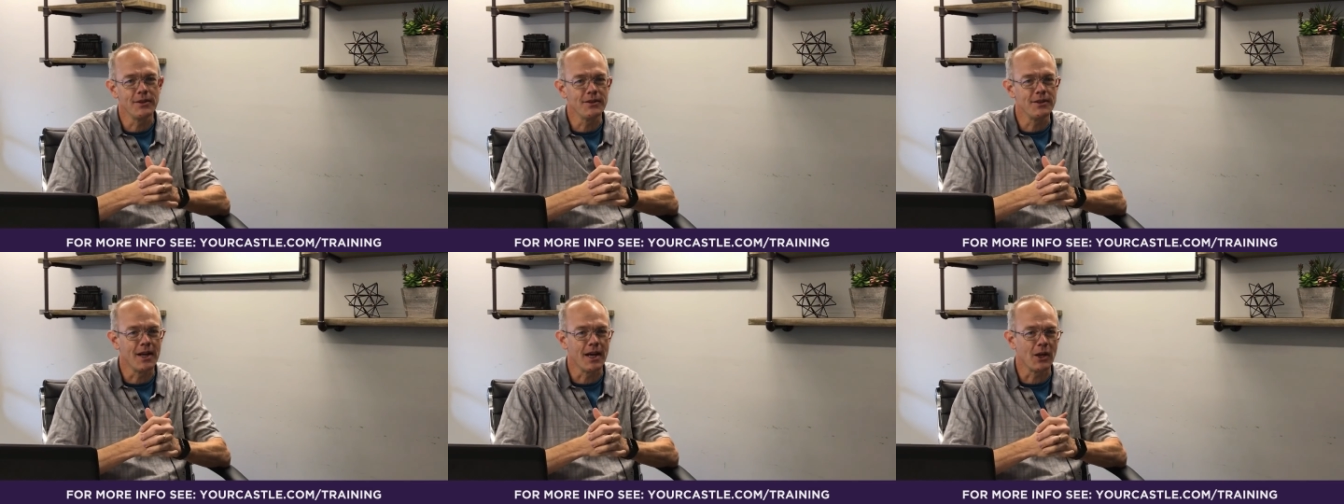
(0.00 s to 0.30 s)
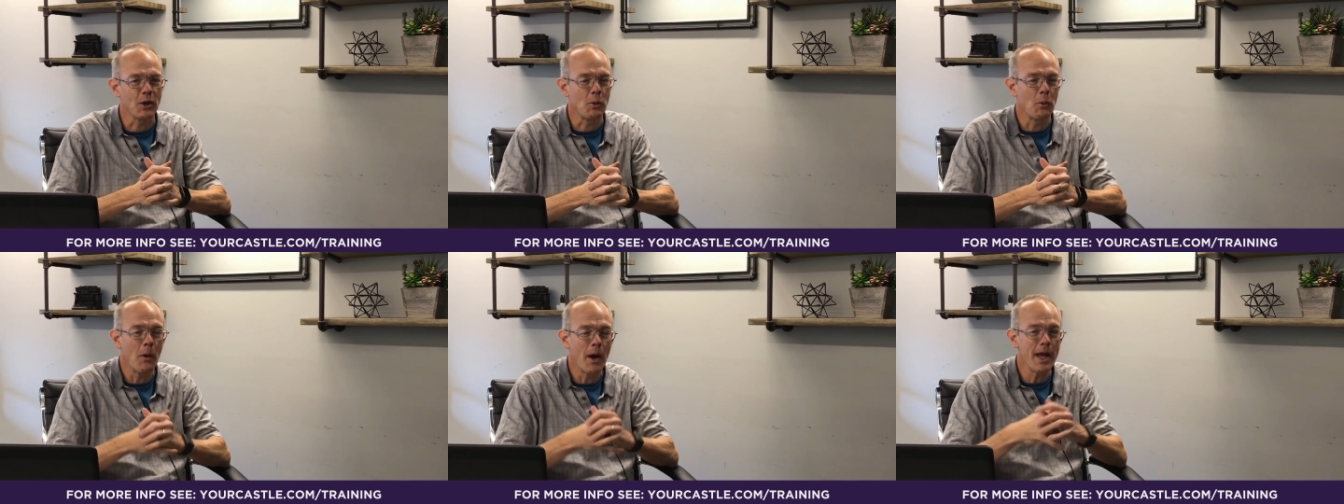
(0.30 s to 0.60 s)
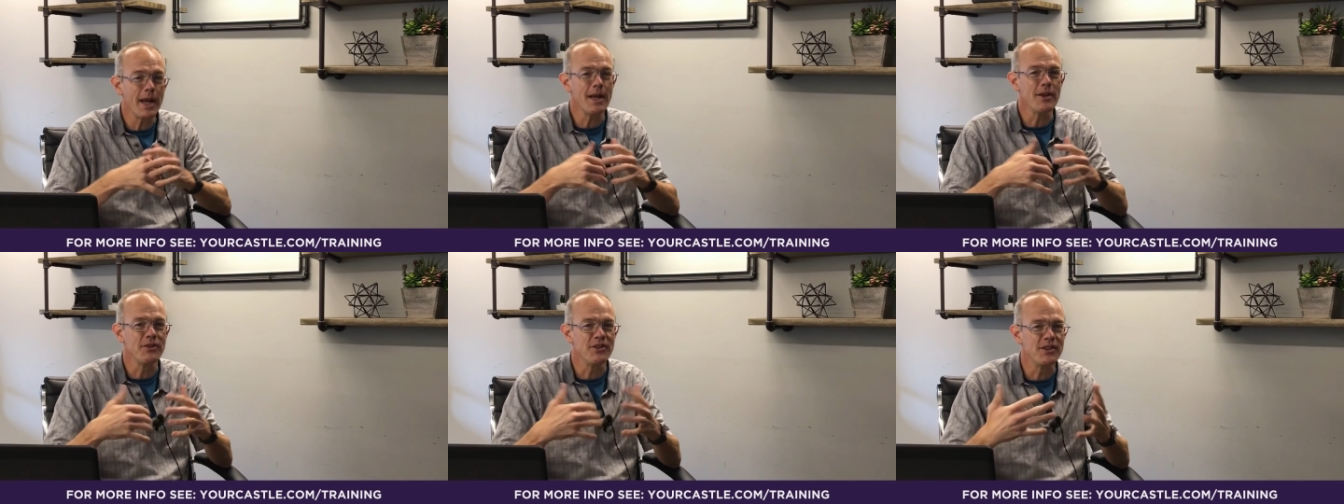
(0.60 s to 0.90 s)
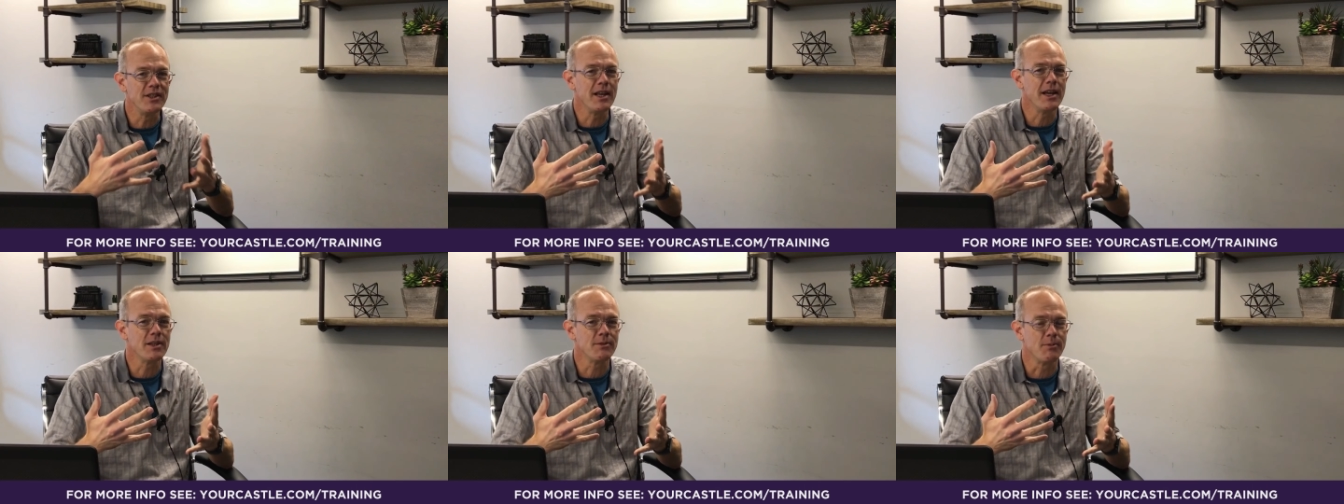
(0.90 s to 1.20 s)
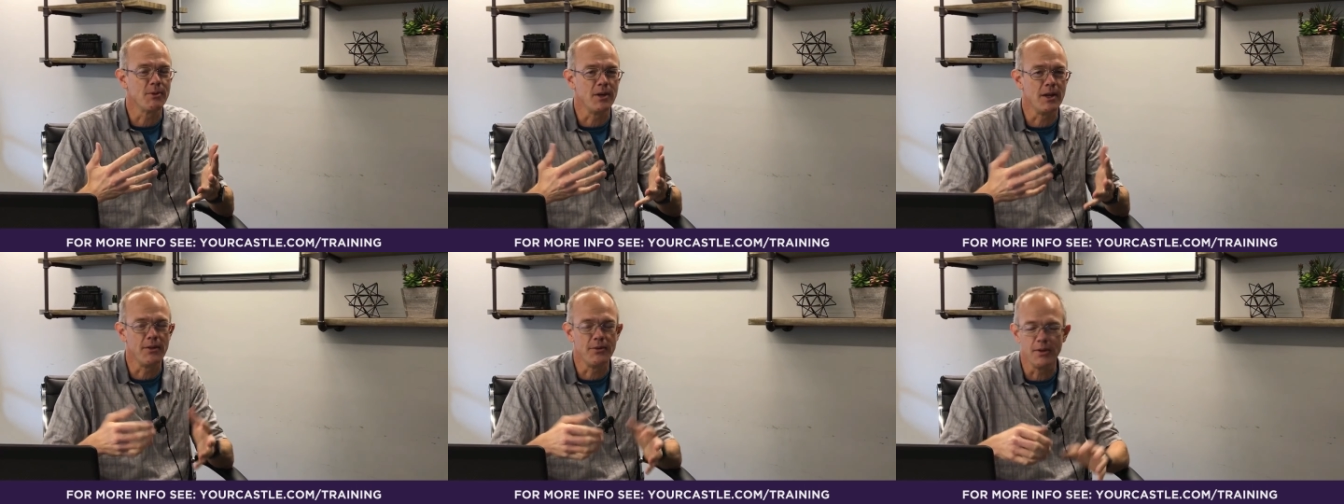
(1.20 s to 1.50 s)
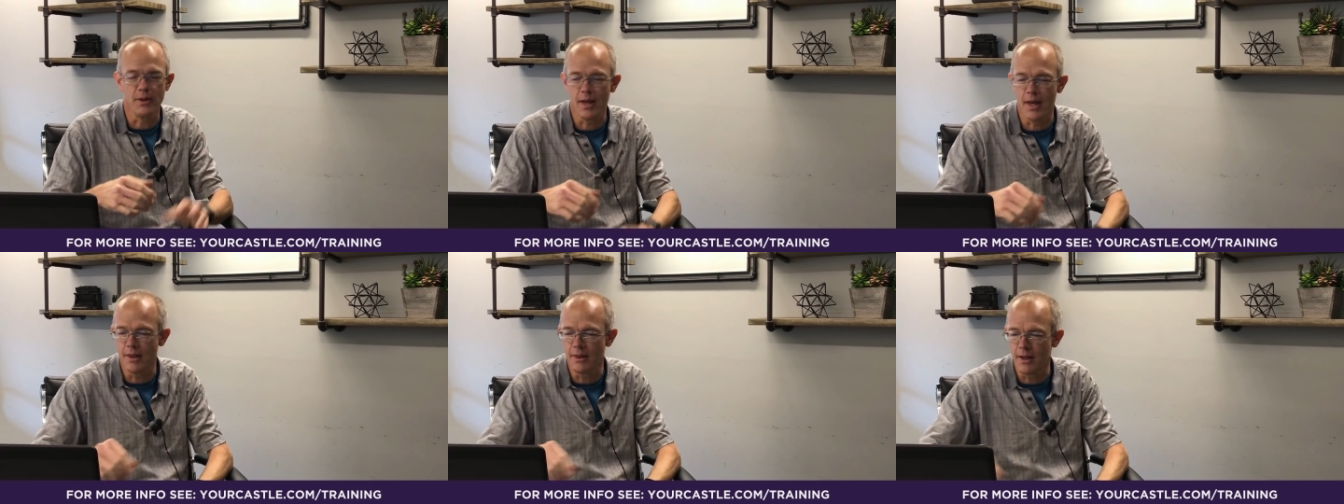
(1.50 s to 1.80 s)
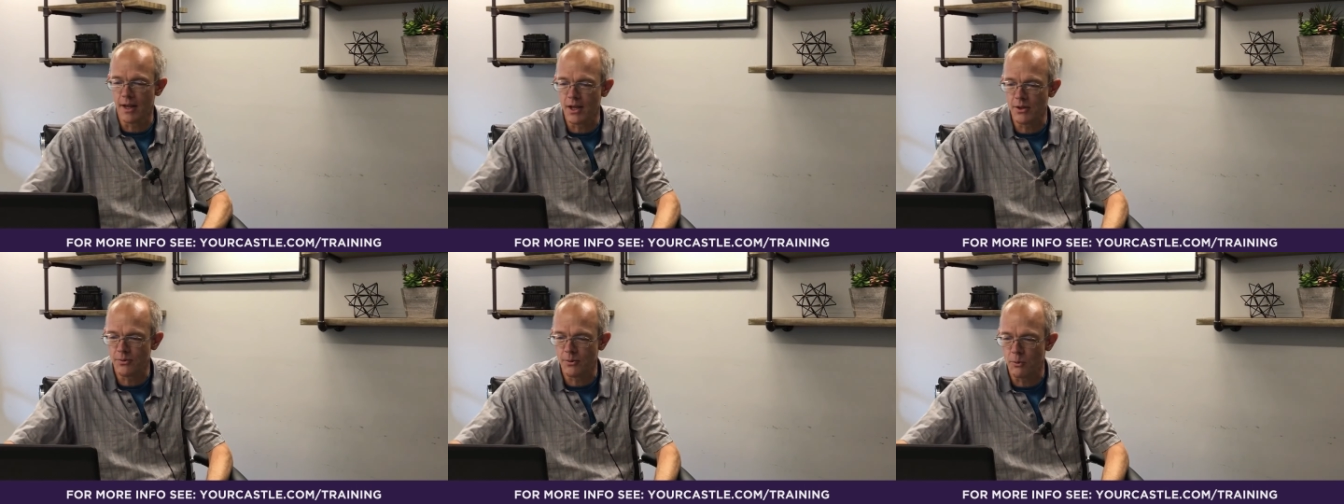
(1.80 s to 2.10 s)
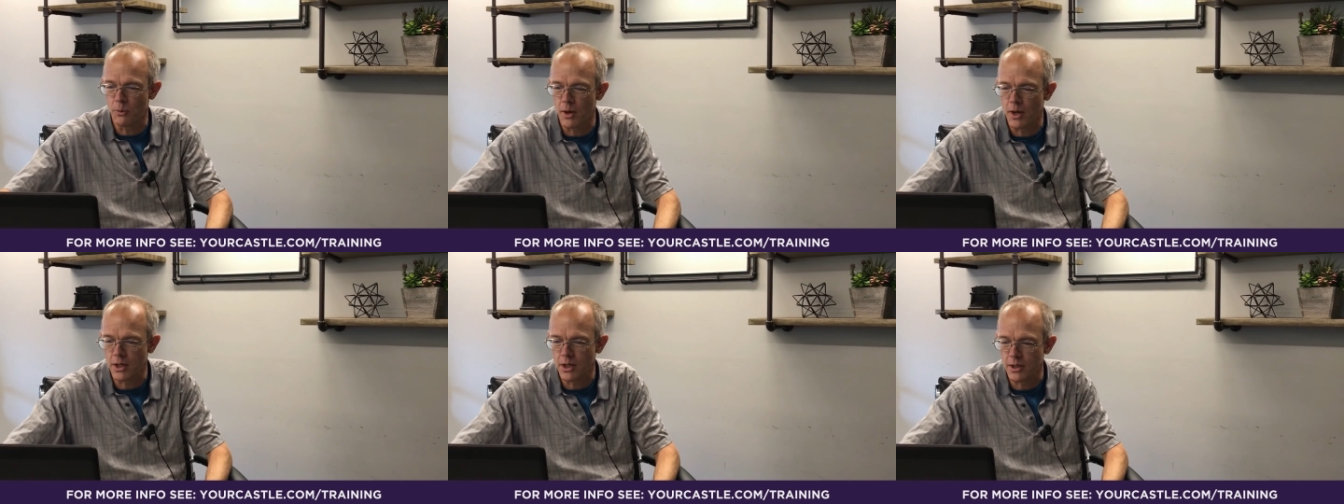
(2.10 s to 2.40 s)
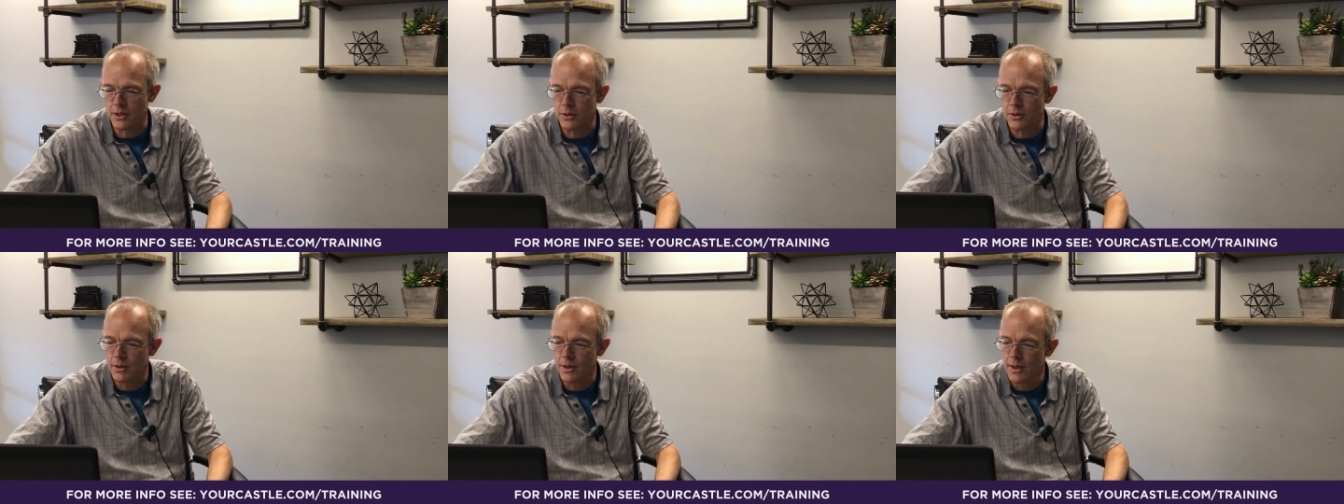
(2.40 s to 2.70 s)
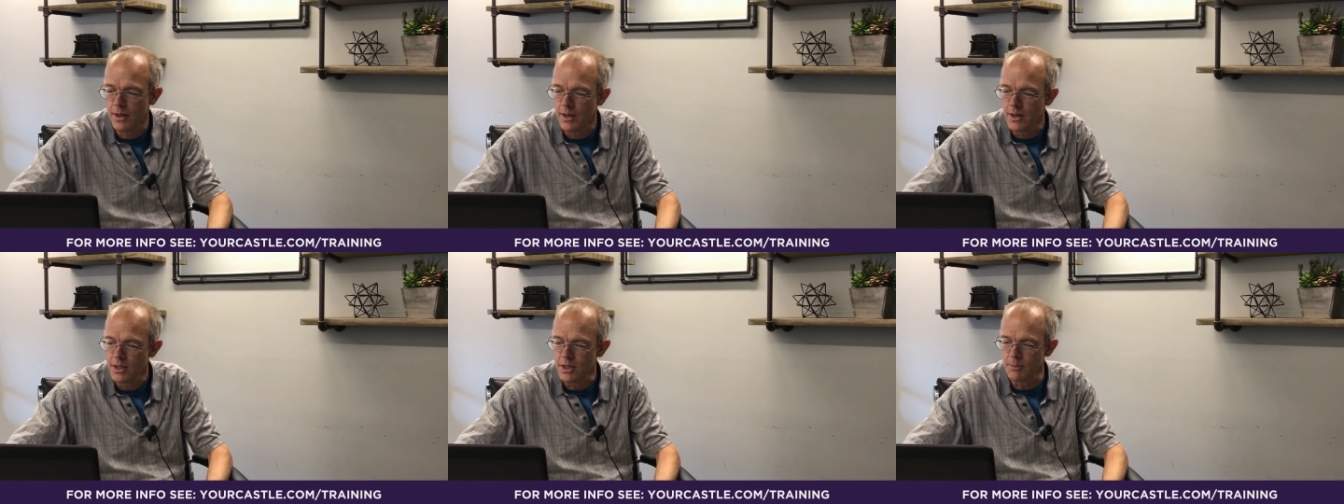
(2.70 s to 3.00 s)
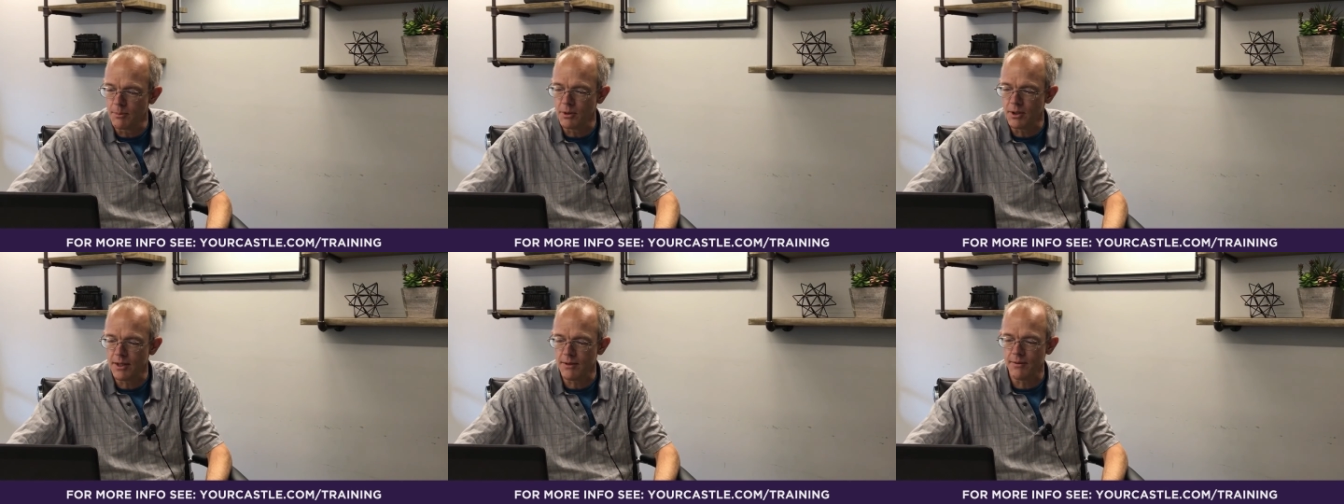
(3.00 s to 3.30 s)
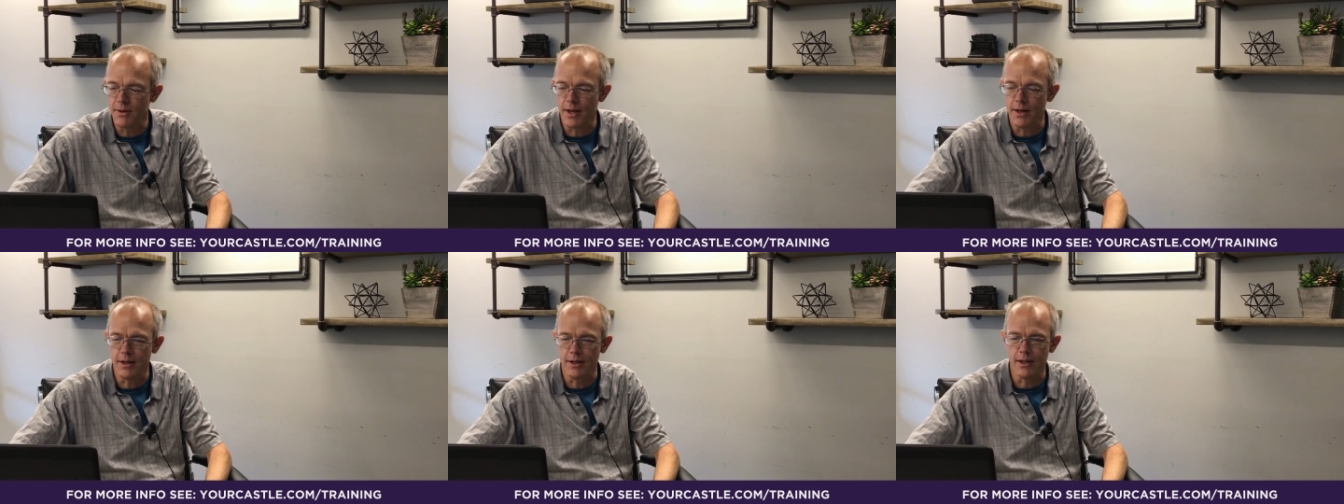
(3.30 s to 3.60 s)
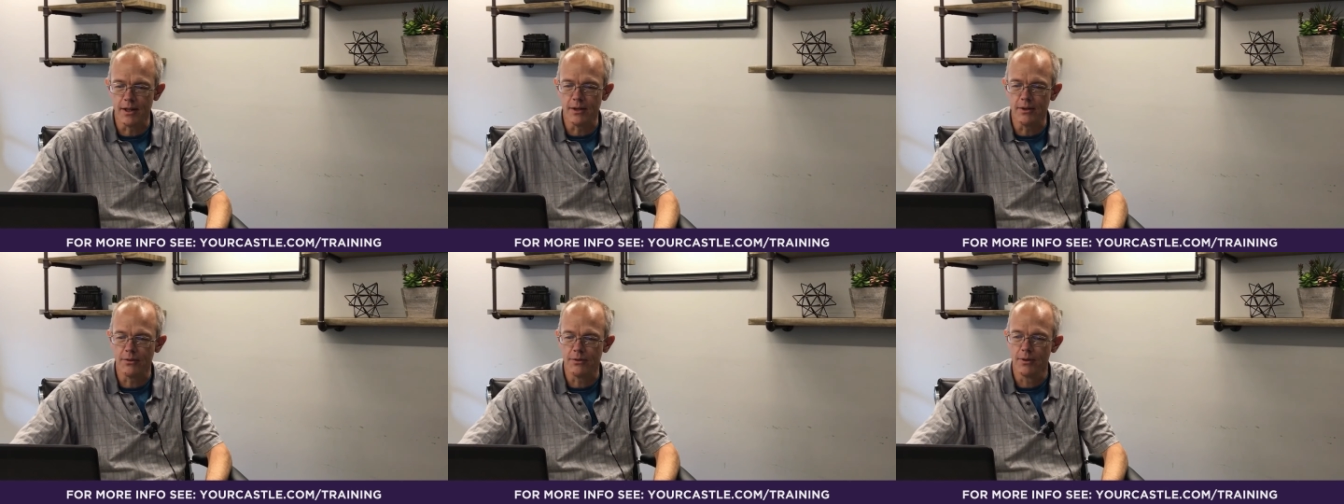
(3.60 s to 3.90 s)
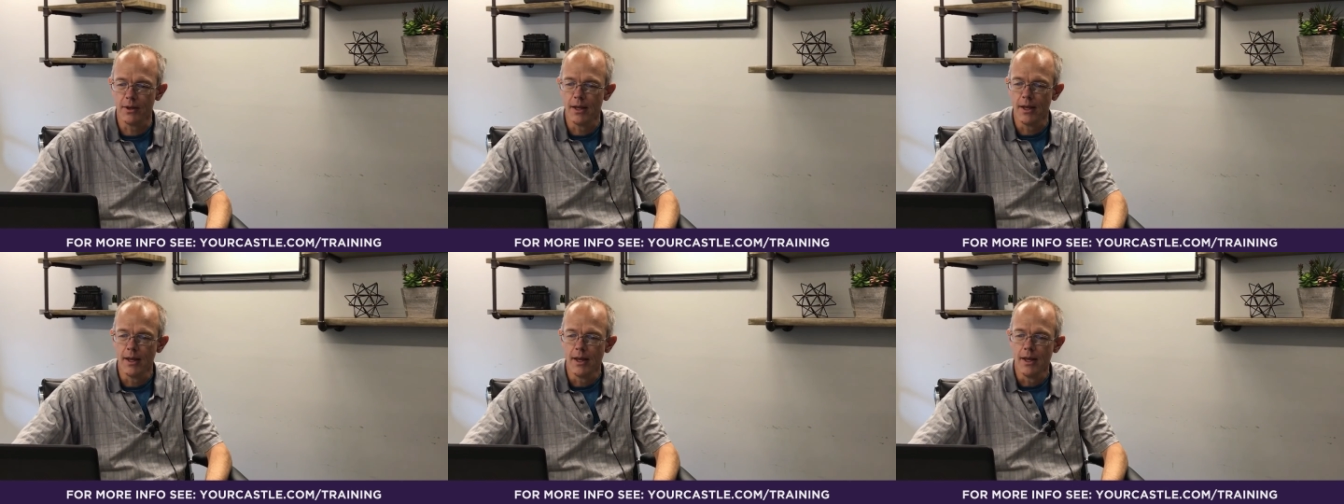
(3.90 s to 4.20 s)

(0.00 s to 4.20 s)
It's not quite as desperate as the headlines would want you to believe that it is.